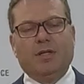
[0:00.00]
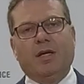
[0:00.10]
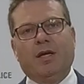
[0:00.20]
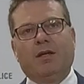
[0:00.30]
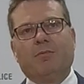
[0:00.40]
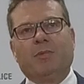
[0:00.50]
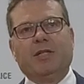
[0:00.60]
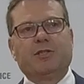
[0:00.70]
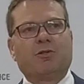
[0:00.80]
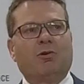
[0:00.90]
and
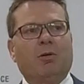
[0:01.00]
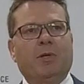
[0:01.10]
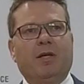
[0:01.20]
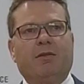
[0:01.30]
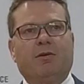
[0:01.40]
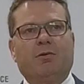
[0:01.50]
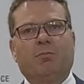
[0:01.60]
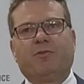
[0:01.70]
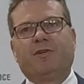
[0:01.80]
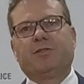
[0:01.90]
Major Crime and Ethical
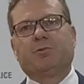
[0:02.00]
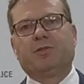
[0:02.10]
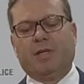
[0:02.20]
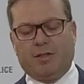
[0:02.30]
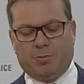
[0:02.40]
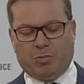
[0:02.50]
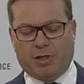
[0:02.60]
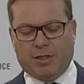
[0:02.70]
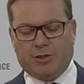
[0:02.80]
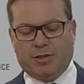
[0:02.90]
and Professional Standards
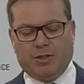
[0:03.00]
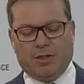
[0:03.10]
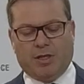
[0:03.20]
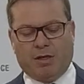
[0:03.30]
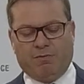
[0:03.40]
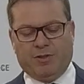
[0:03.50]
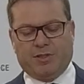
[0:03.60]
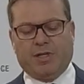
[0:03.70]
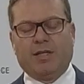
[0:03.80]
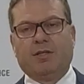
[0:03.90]
Branch are
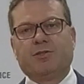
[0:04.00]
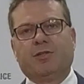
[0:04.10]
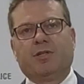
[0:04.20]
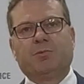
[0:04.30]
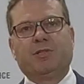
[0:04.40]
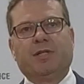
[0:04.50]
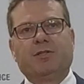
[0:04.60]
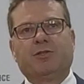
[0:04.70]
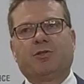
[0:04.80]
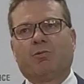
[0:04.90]
investigating the
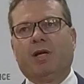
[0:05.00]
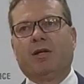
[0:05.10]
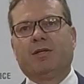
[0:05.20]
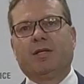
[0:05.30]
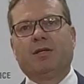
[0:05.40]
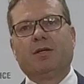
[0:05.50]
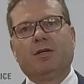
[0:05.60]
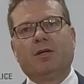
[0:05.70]
circumstances surrounding